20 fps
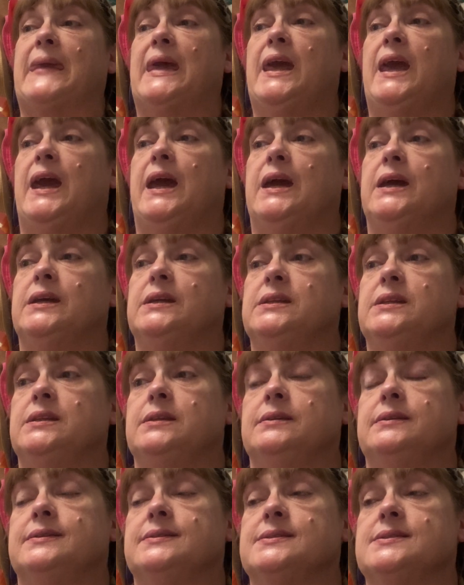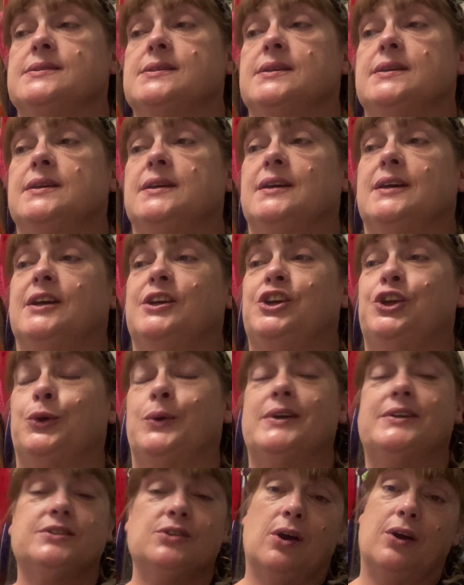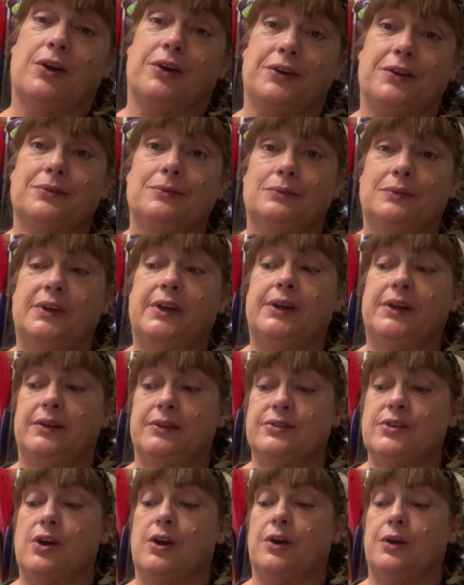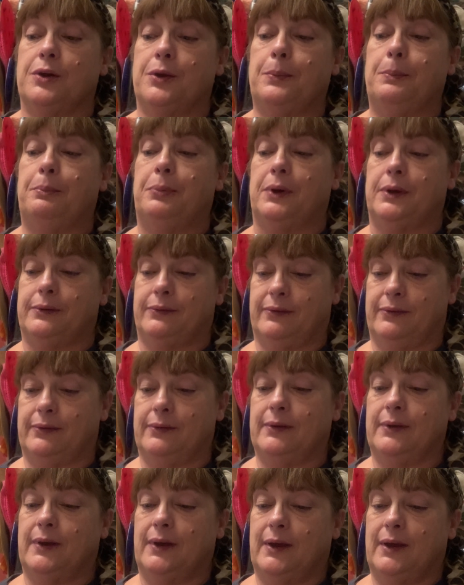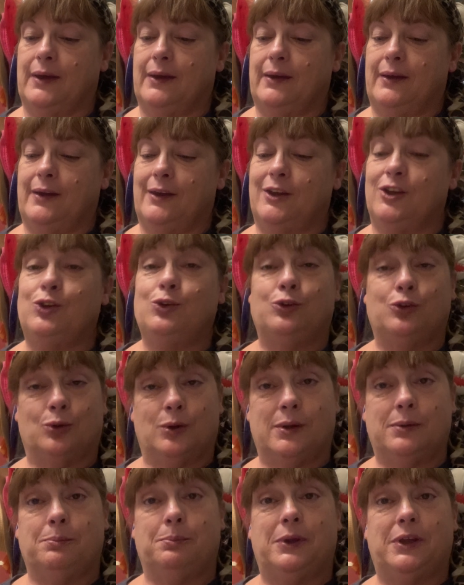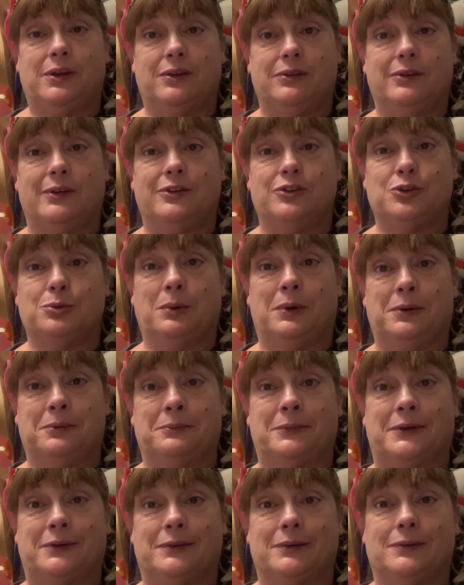And, it's hard. It is hard, but you do it because that's your mama.